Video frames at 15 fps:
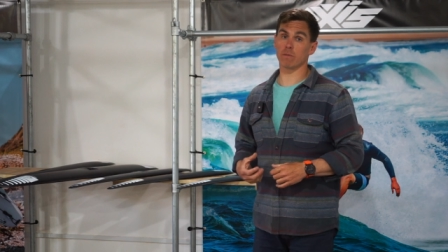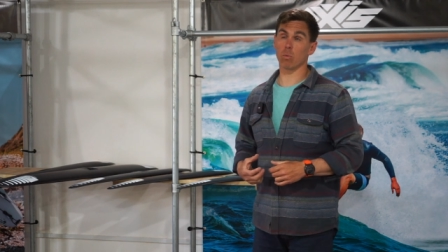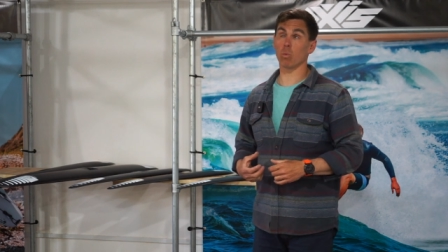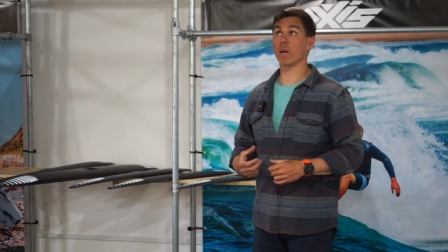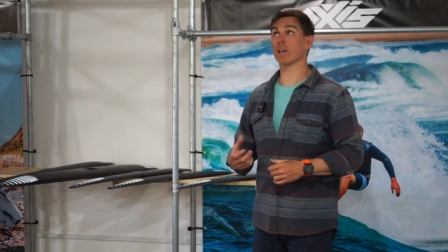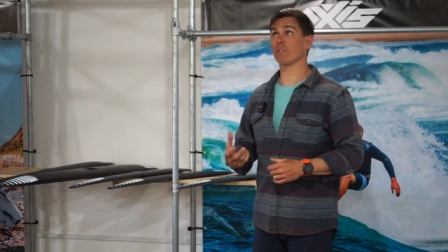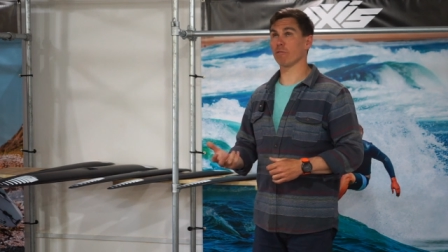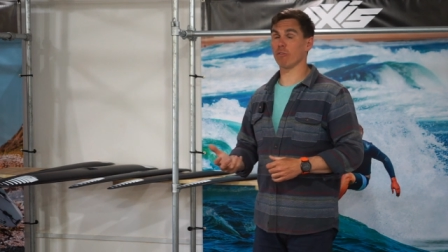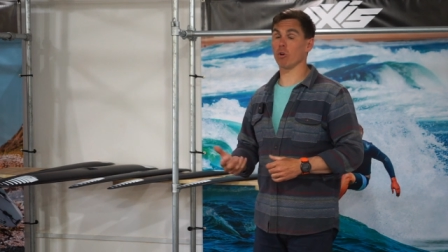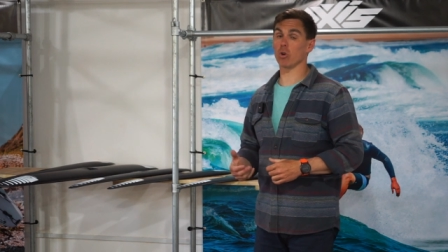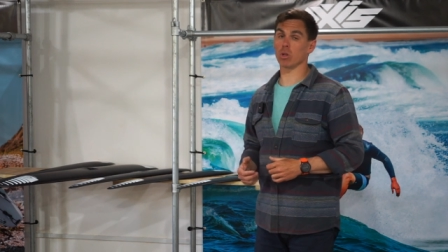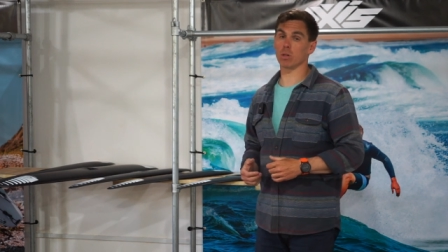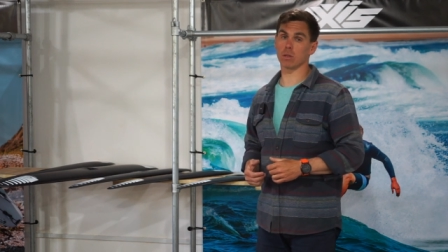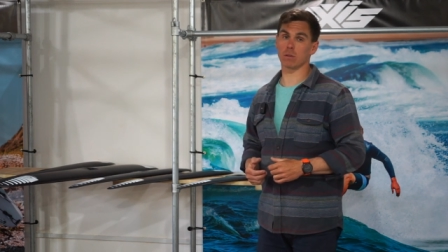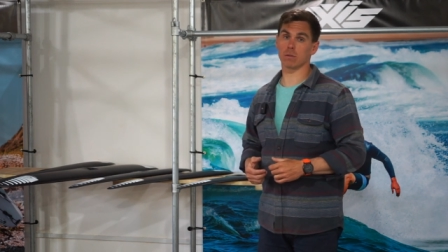wing
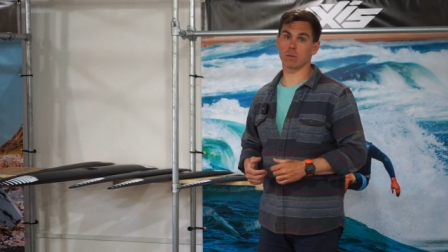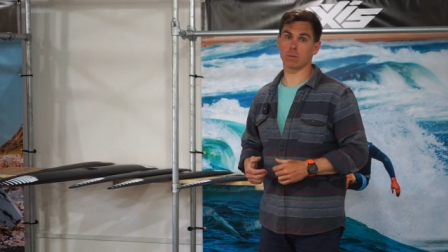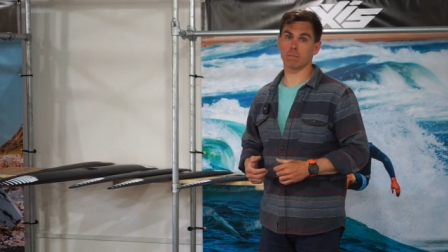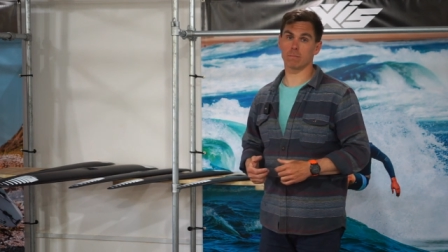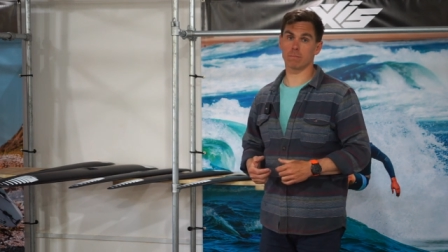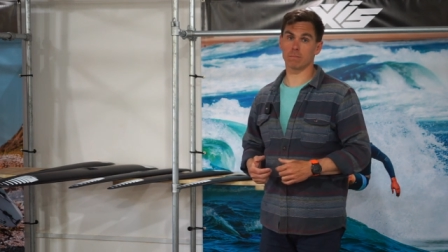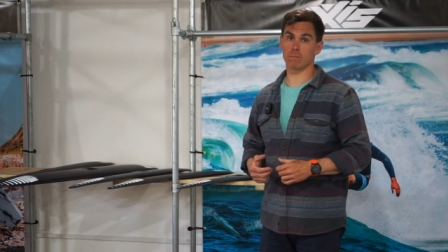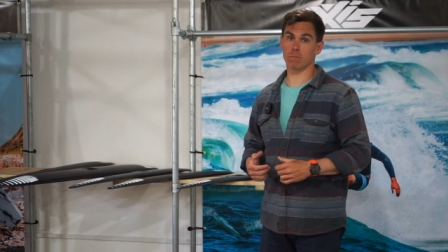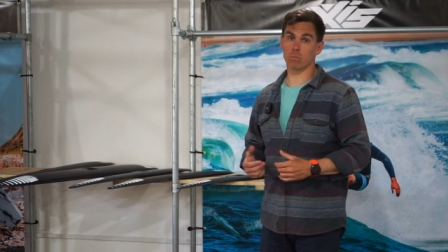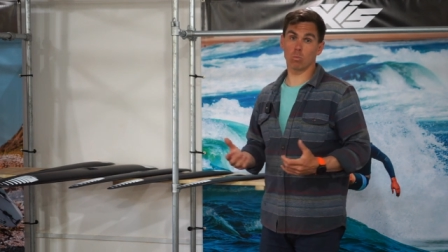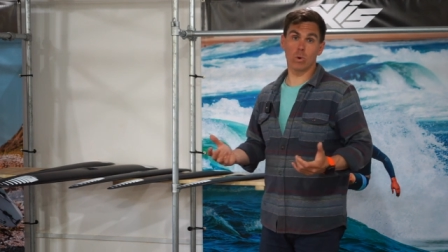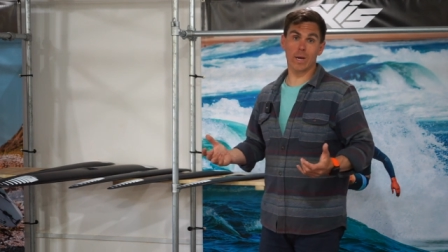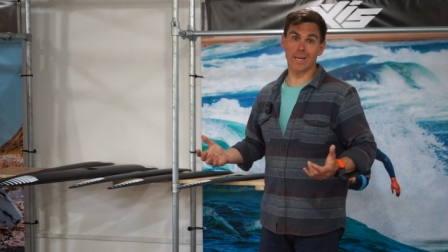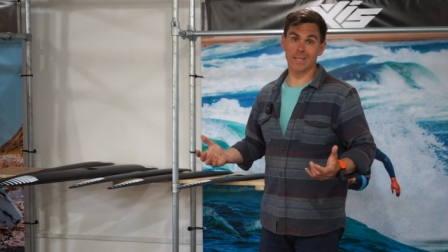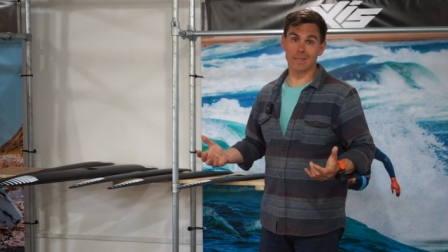foil
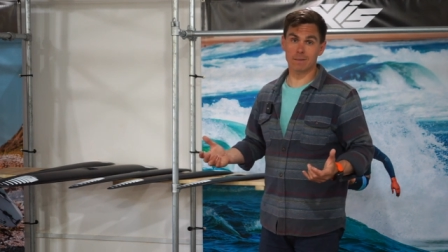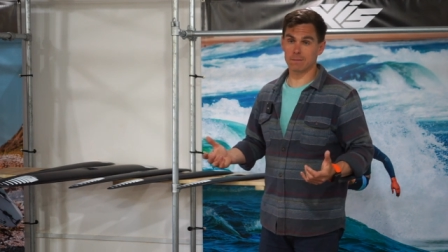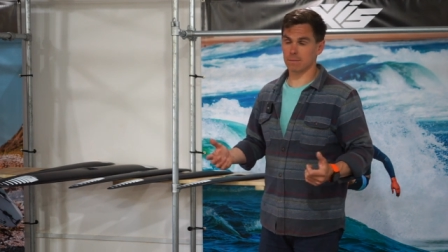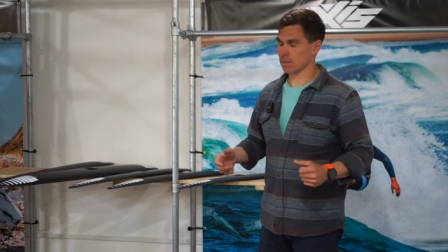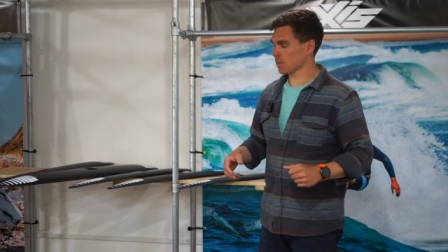wings.